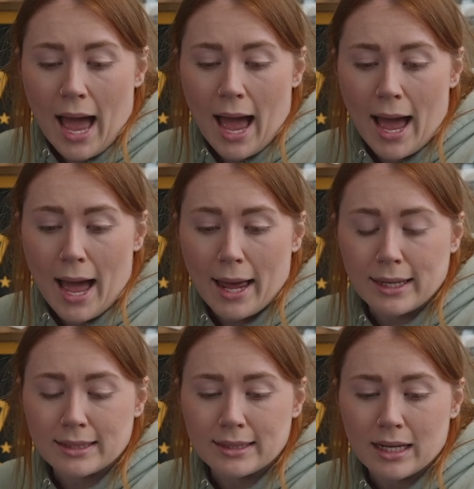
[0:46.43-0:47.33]

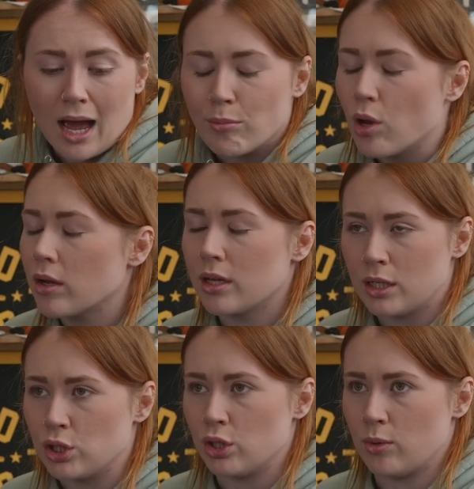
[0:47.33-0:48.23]
And I'm not going
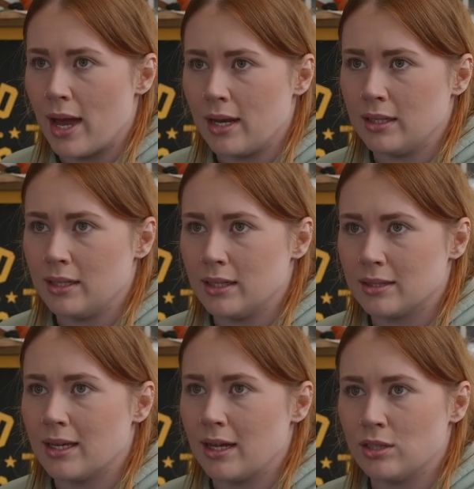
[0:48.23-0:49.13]
to do any
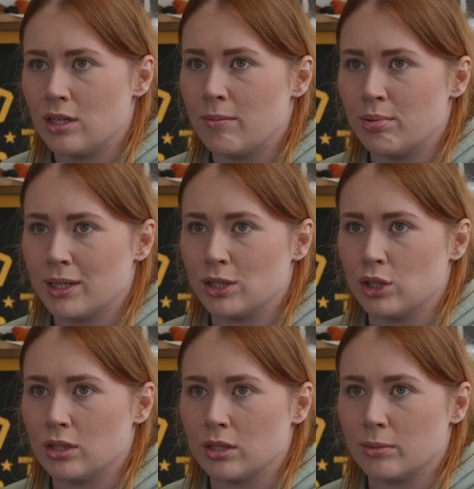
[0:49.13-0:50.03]
set in stone
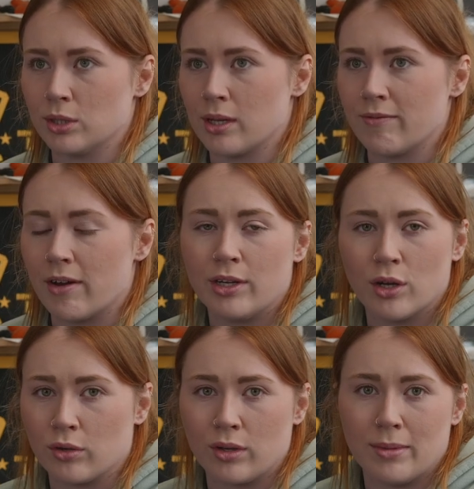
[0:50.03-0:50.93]
predictions because I'm very
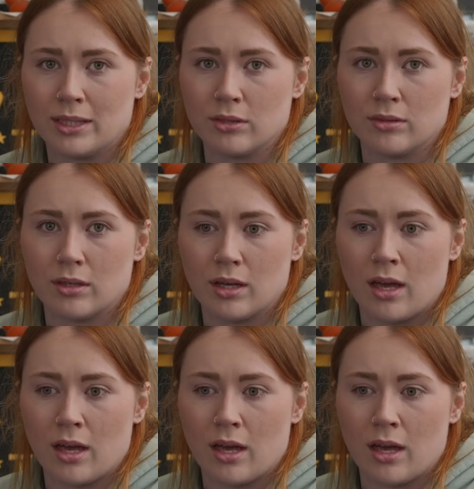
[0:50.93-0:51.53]
non-committal